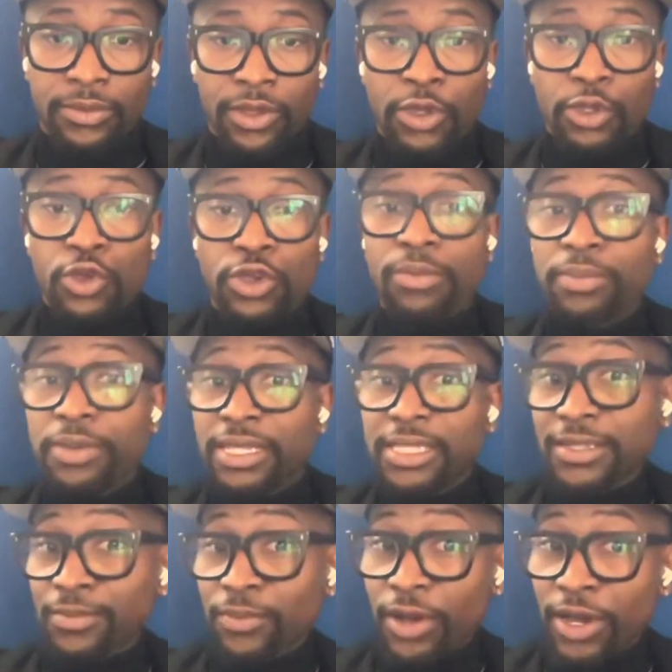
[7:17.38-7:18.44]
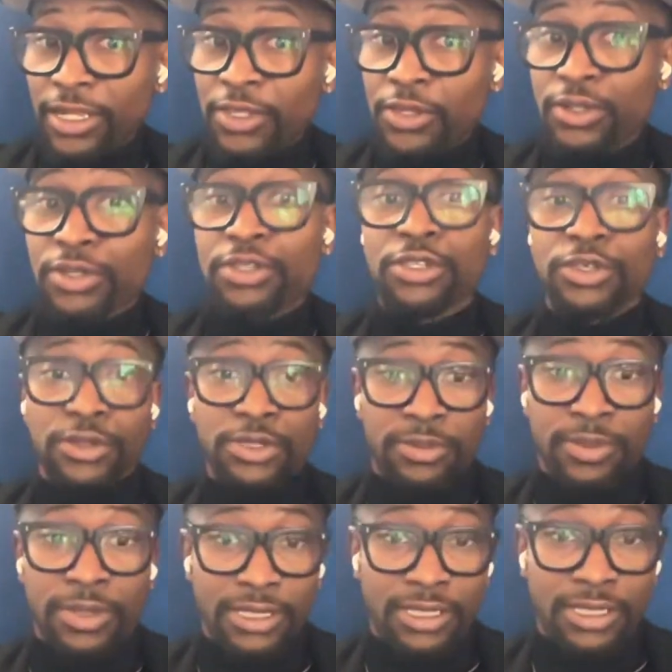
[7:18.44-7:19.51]
you can be someone and you can choose to
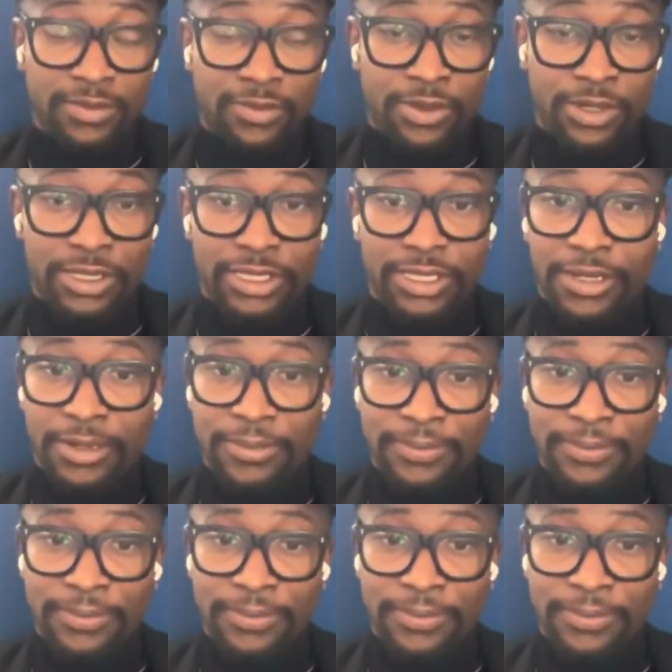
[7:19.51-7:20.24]
be someone. So